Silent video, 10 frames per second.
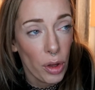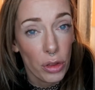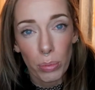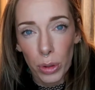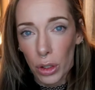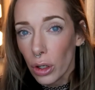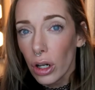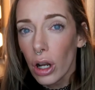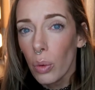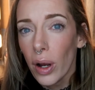with
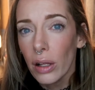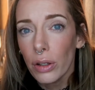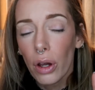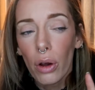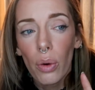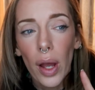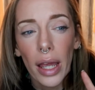PÜR a while ago,